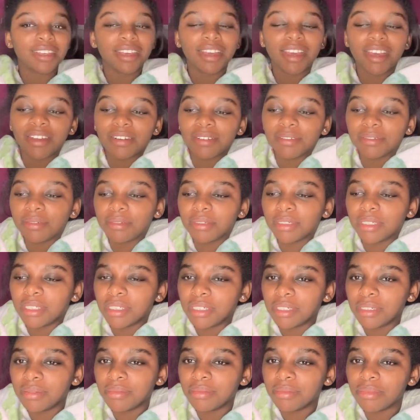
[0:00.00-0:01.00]
I don't
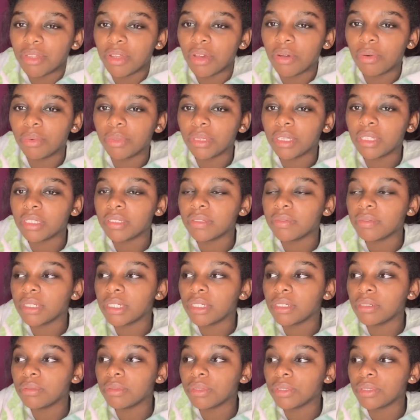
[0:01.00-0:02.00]
really know what this
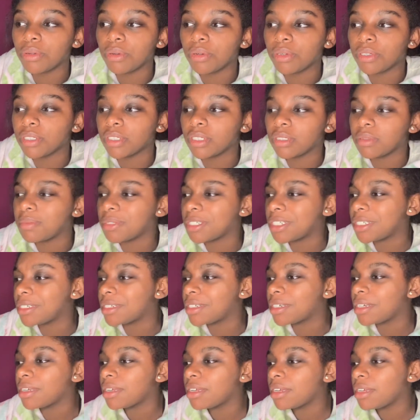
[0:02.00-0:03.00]
video is going to be
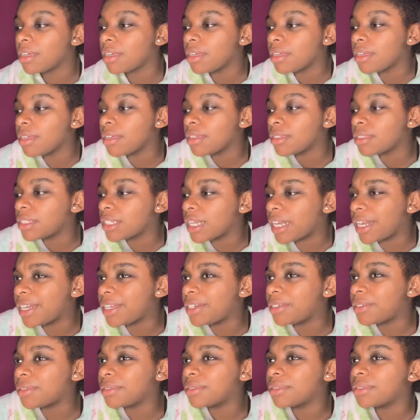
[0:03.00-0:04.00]

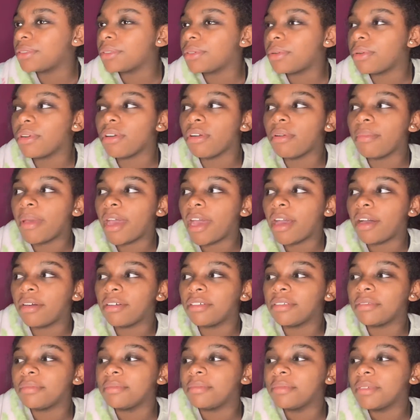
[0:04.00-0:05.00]
titled or
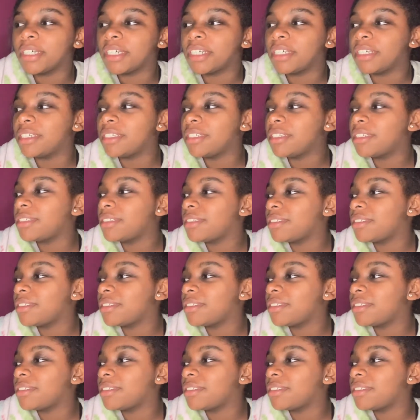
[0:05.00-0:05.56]
about, but